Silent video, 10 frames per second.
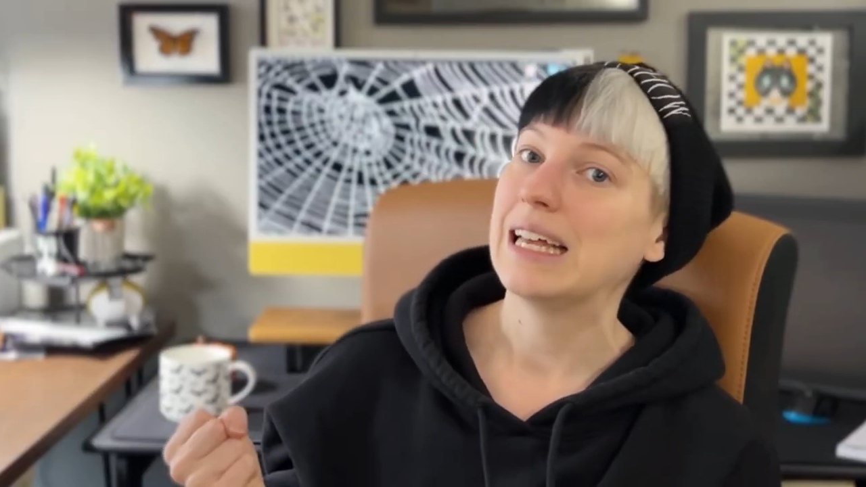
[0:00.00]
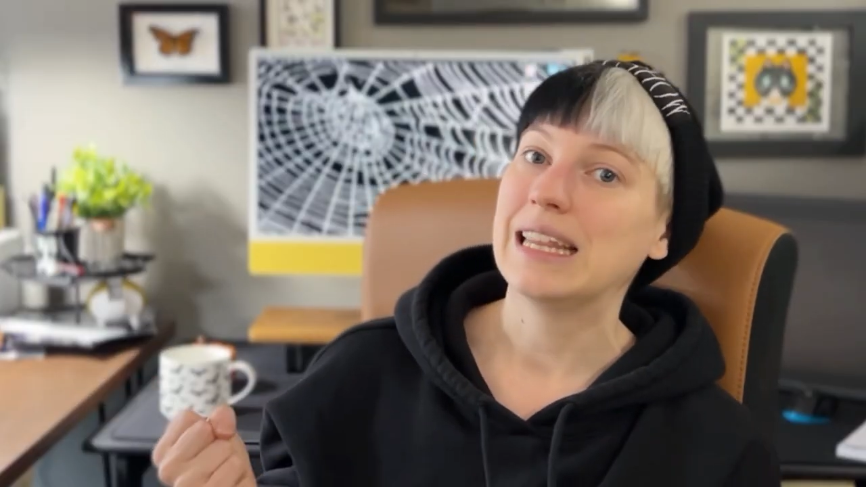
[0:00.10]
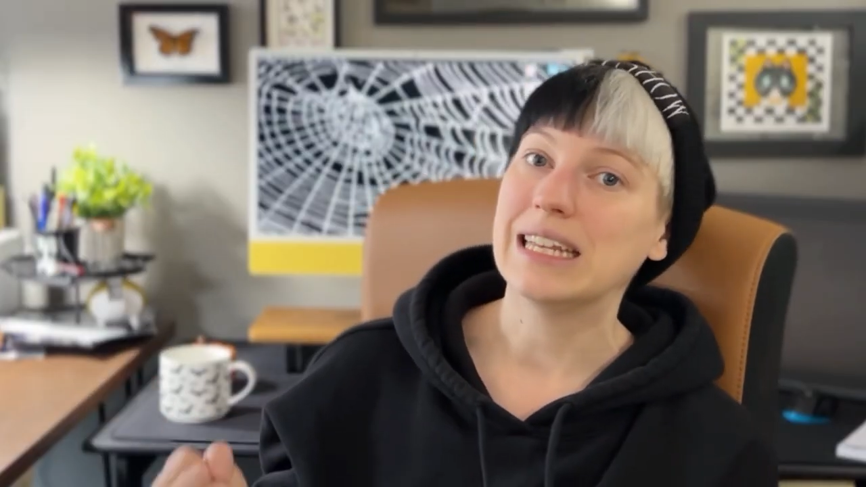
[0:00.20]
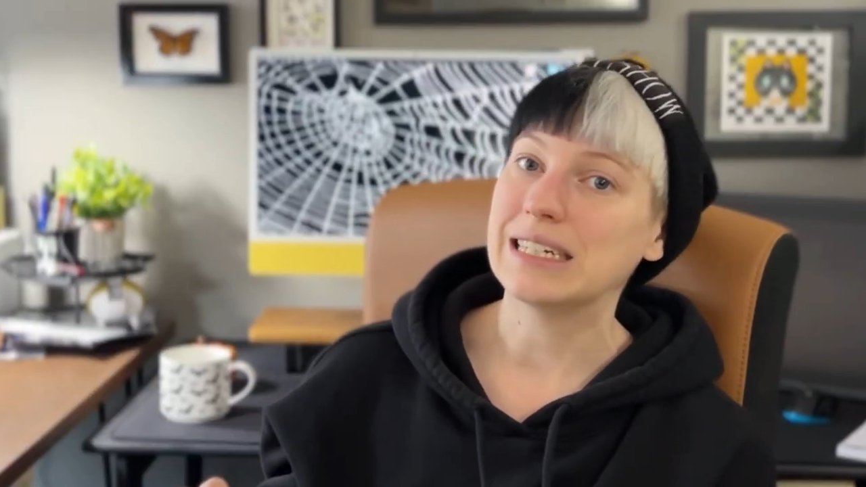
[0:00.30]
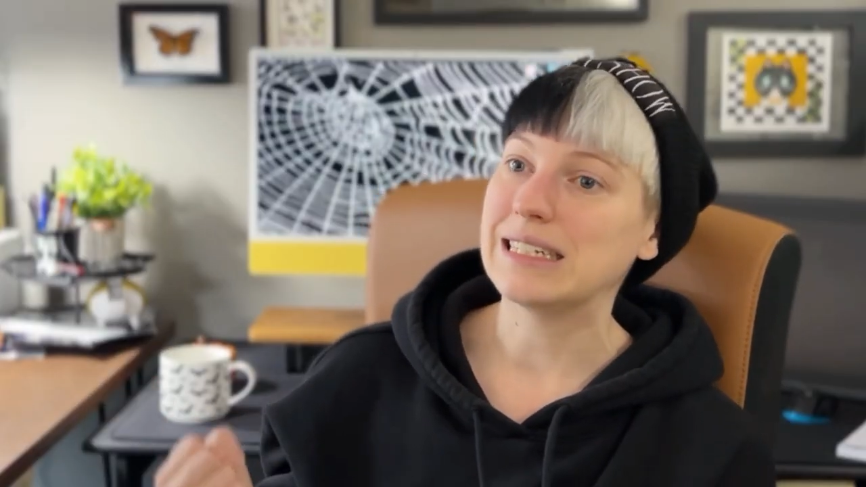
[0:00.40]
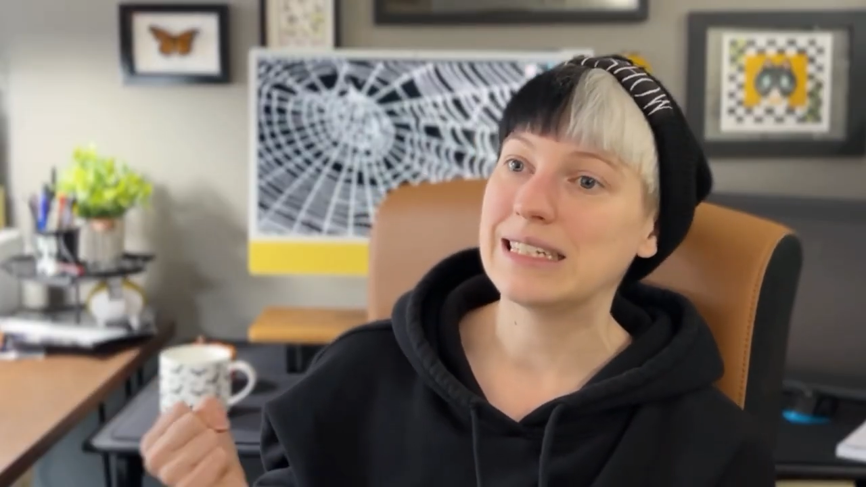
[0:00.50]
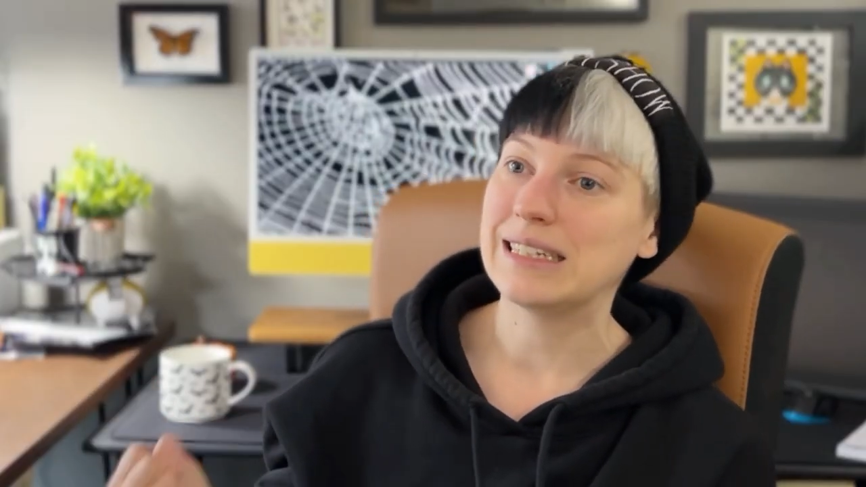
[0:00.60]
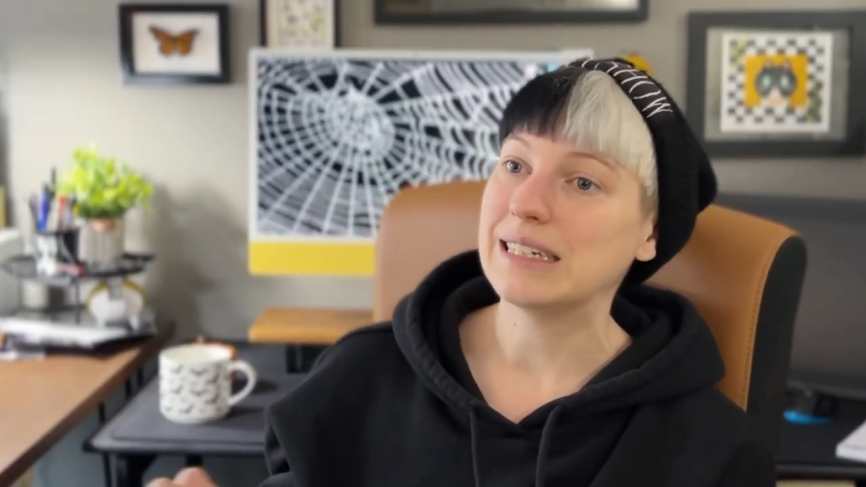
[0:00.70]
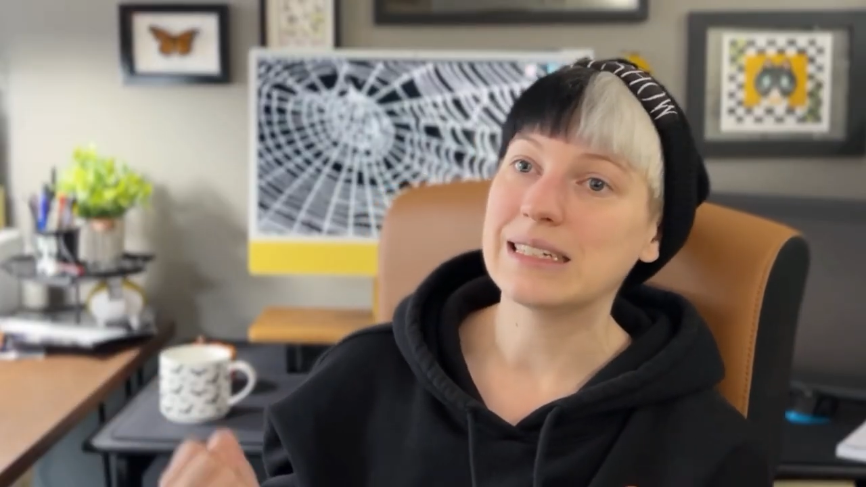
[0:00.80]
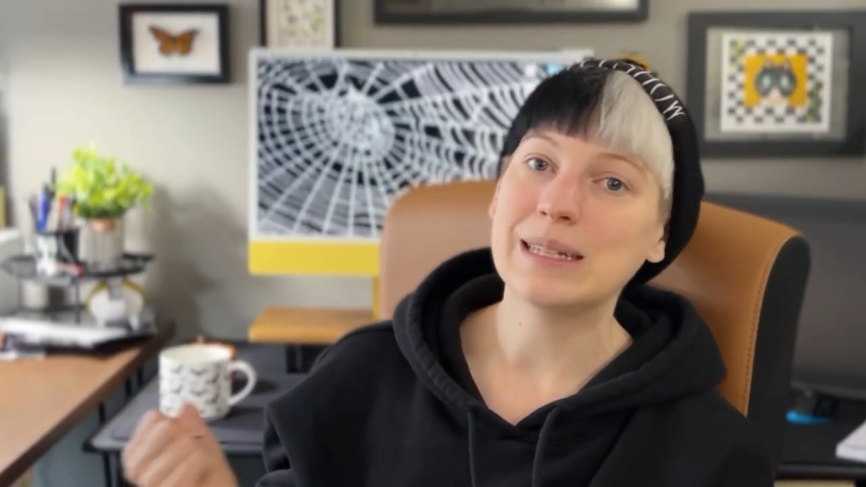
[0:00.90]
there's,
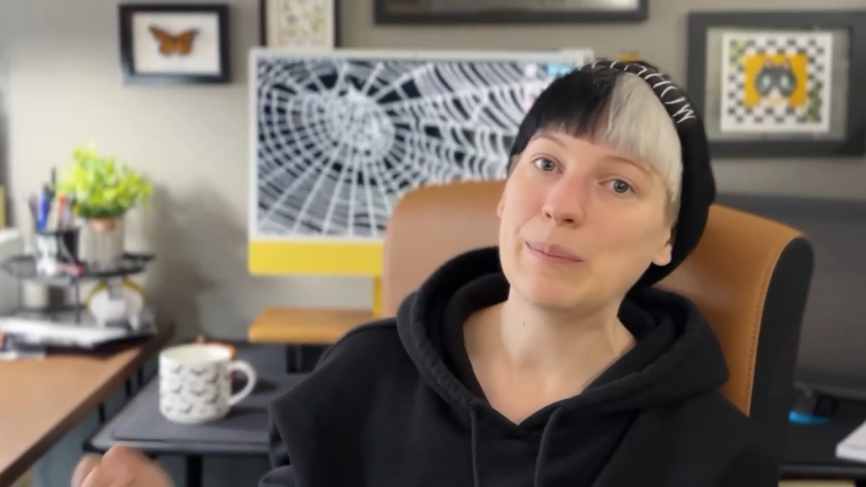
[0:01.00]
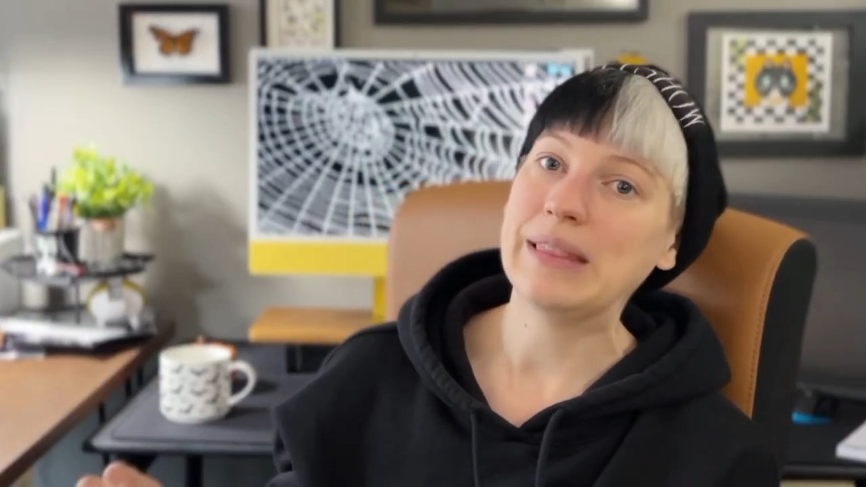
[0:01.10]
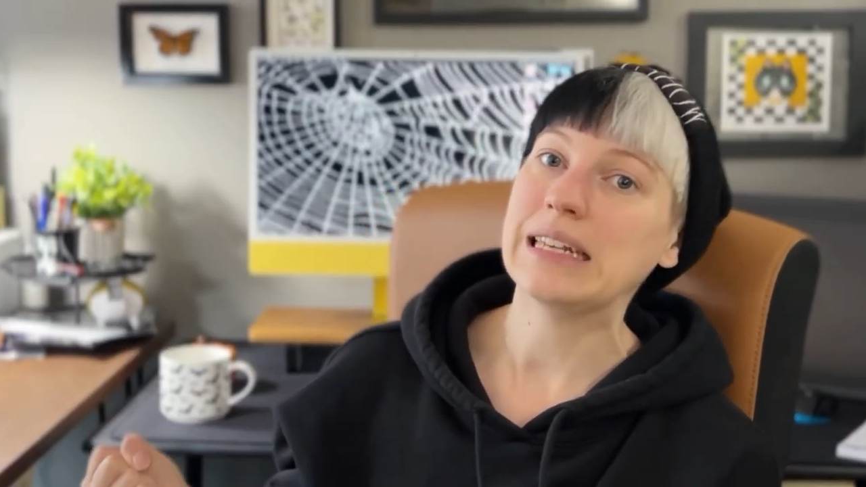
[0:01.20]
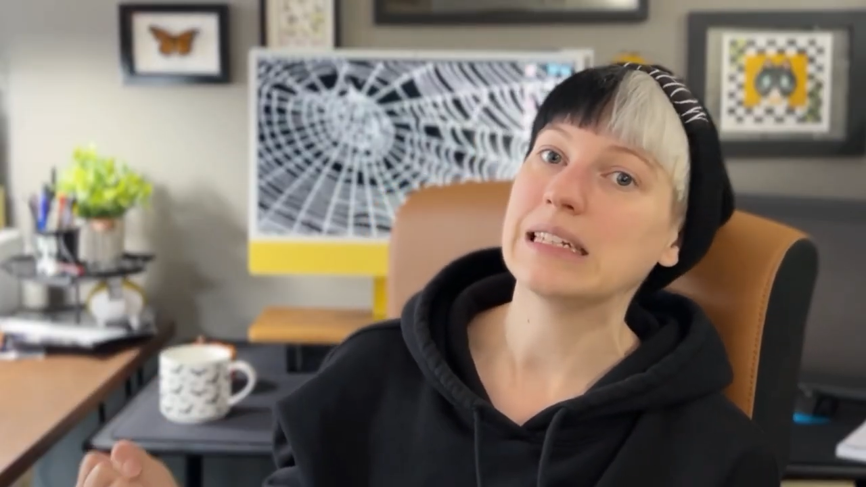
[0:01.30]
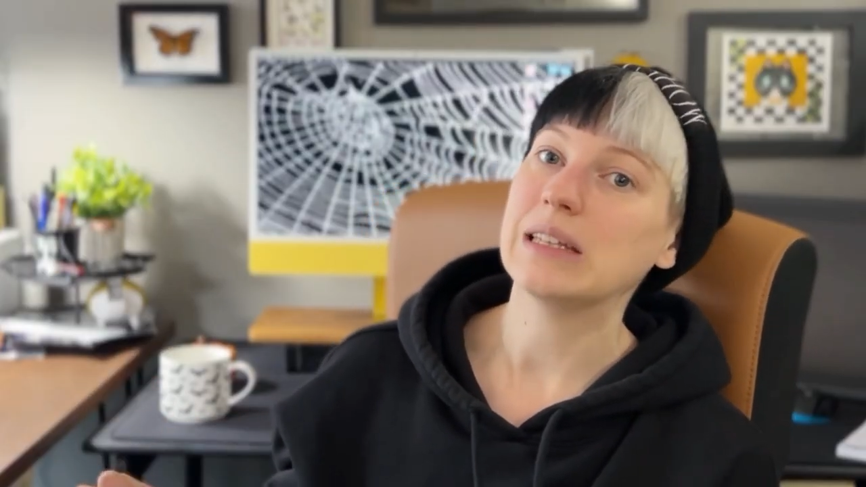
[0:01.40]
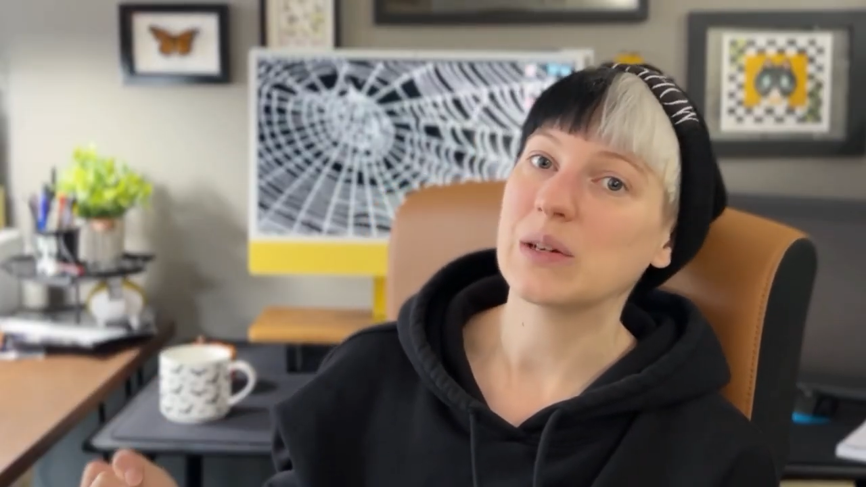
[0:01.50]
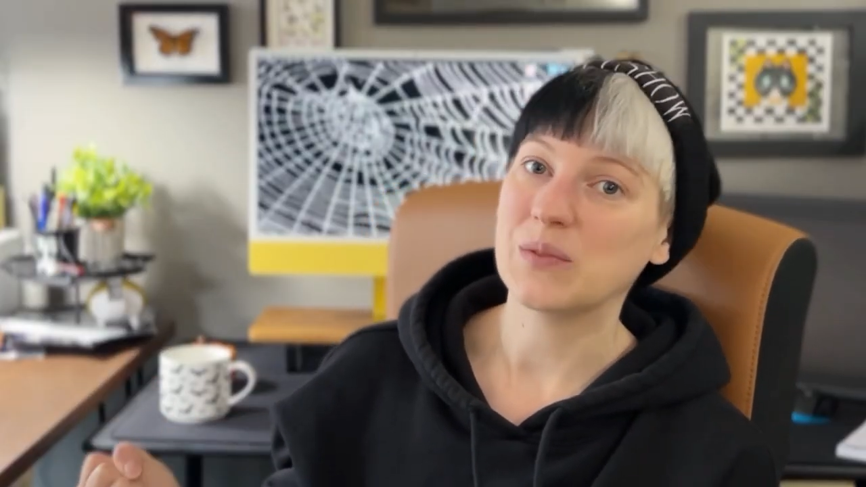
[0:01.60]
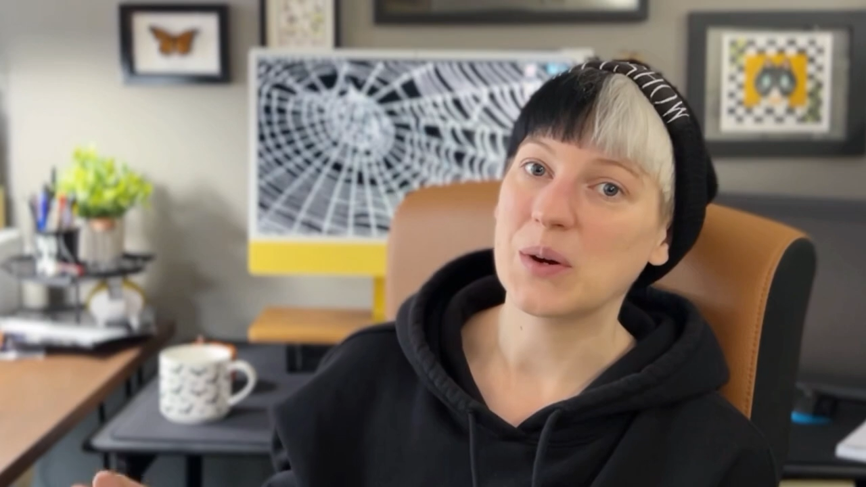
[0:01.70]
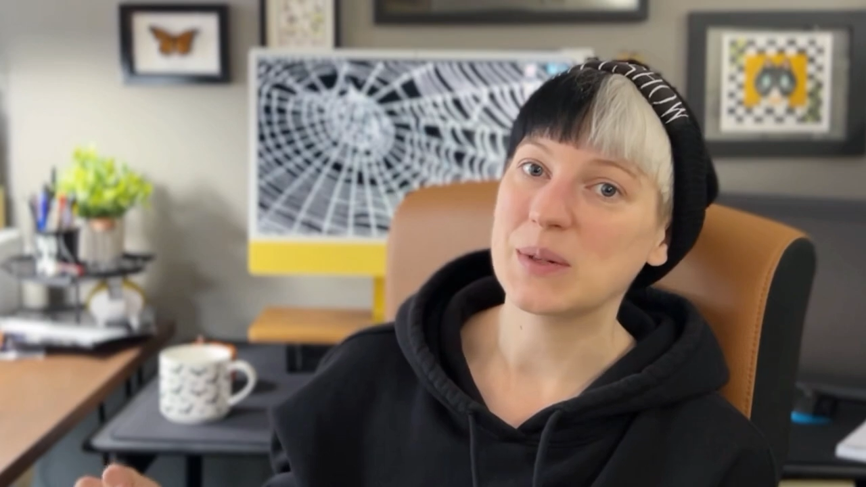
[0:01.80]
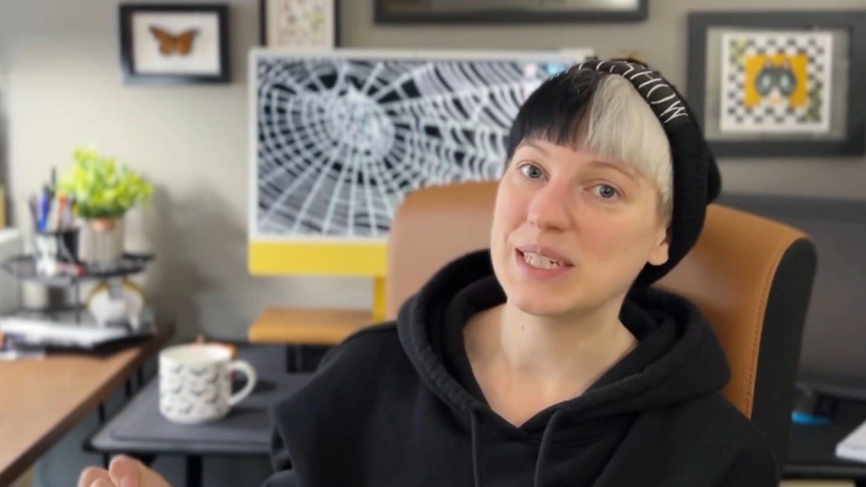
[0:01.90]
there's something to look
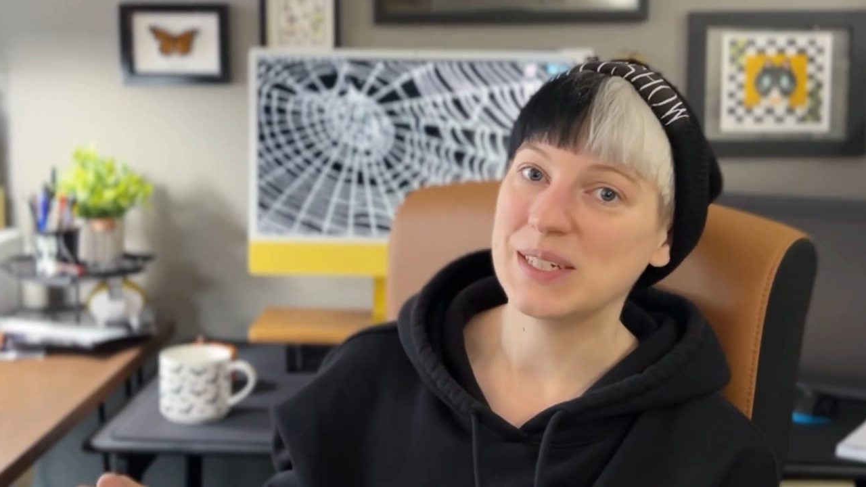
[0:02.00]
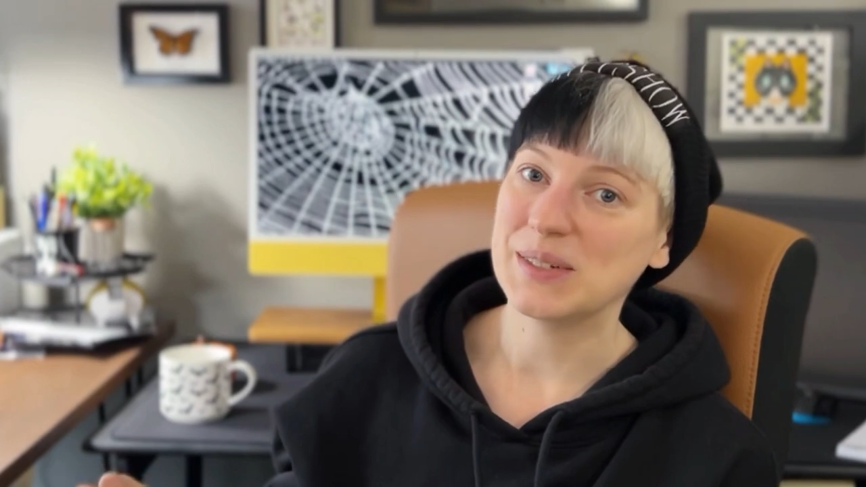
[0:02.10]
forward to.